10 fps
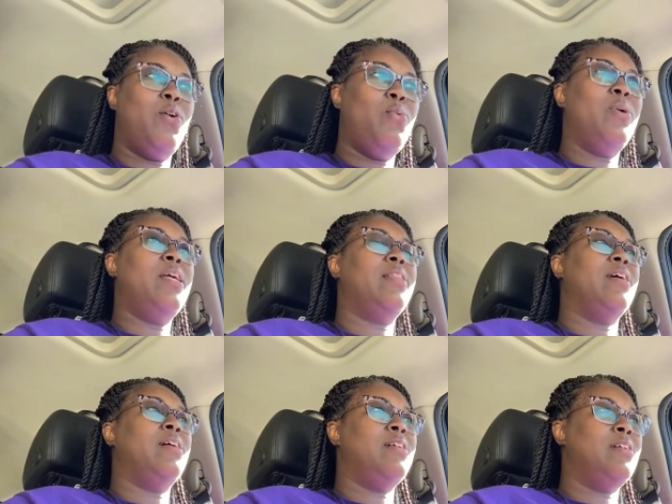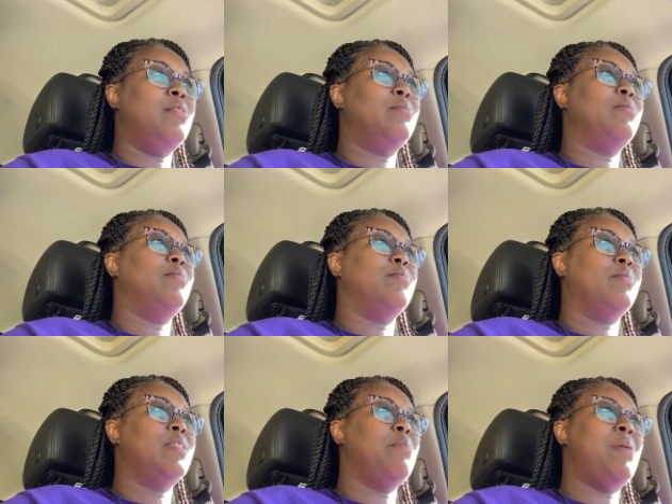with uh,
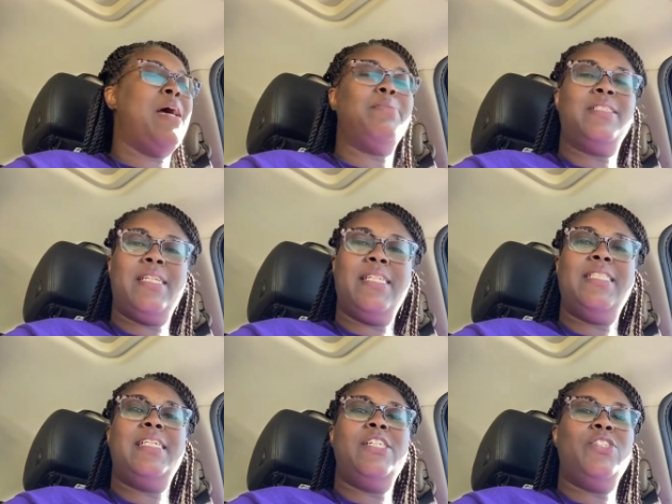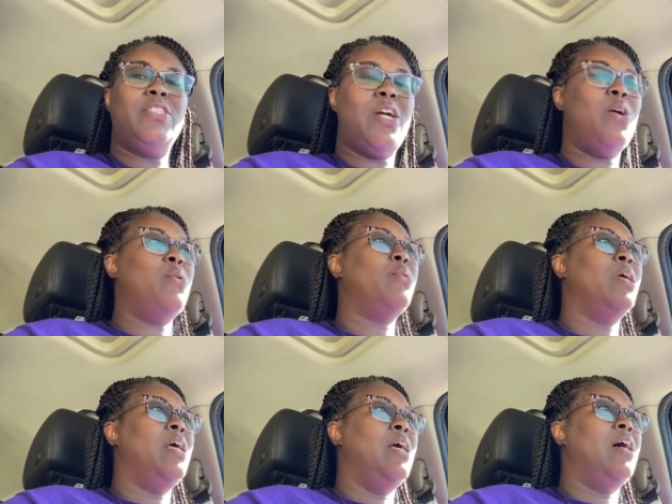some Bible study sessions
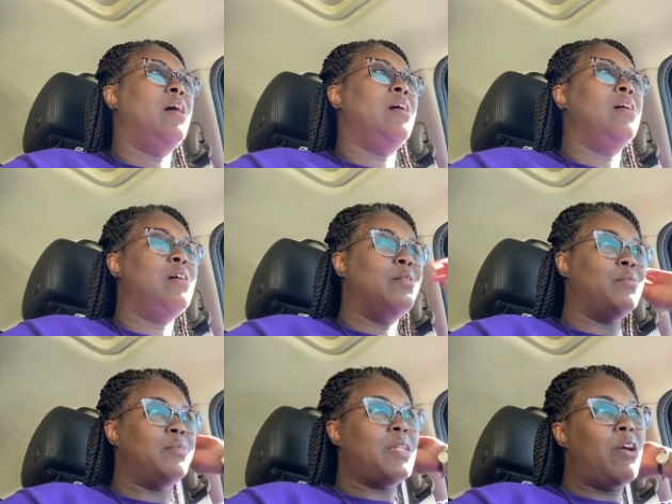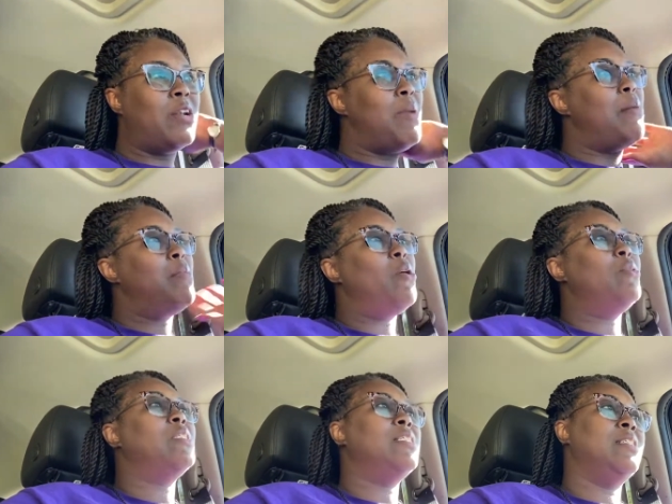on um, talking about
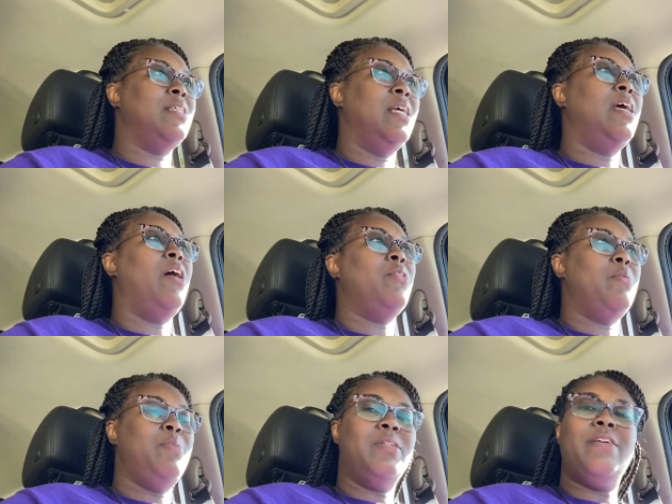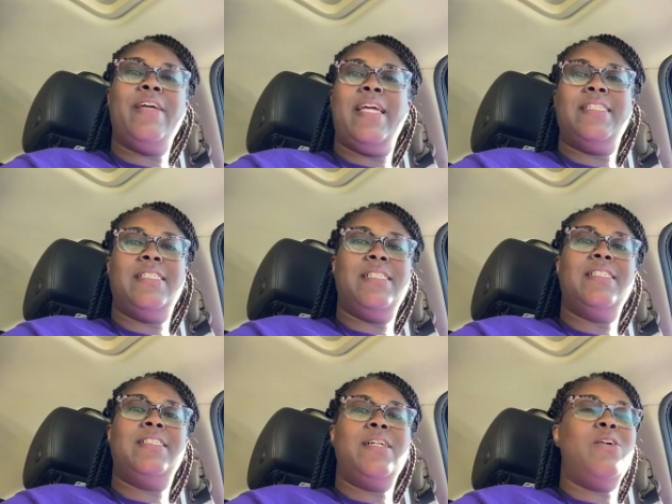Moses on the Book of
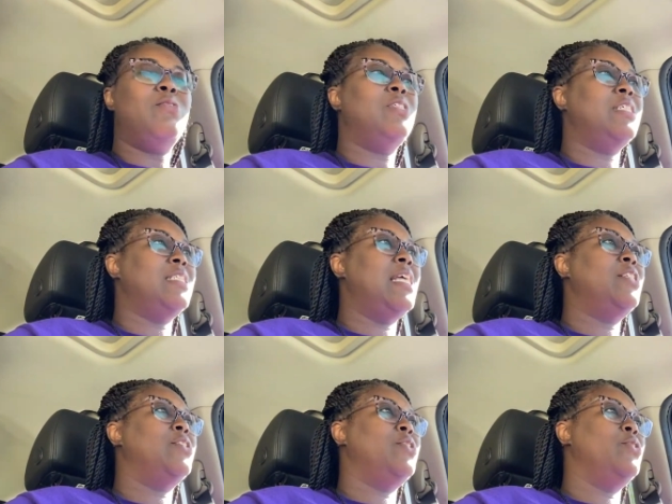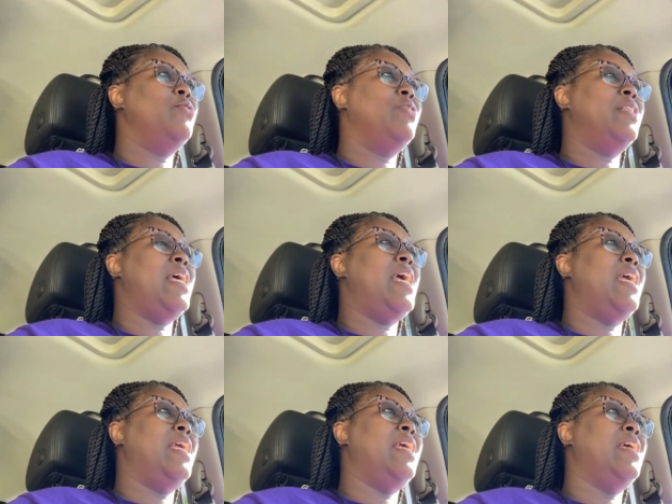Exodus. So just stay tuned for
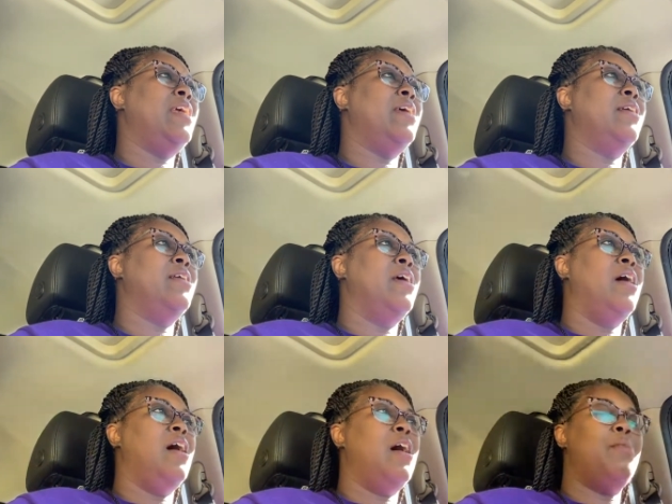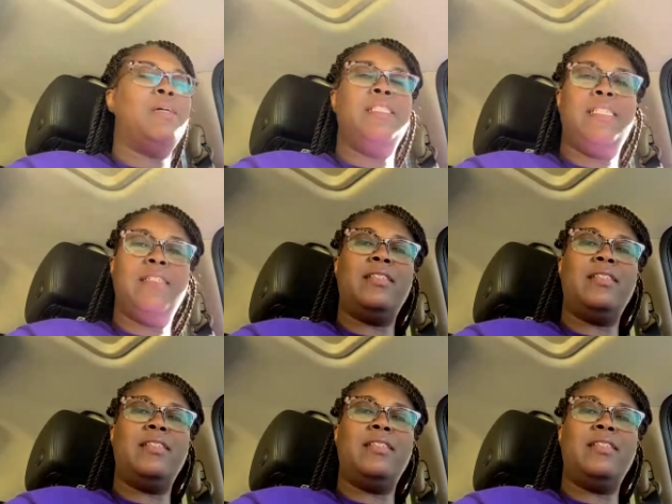that. And um, until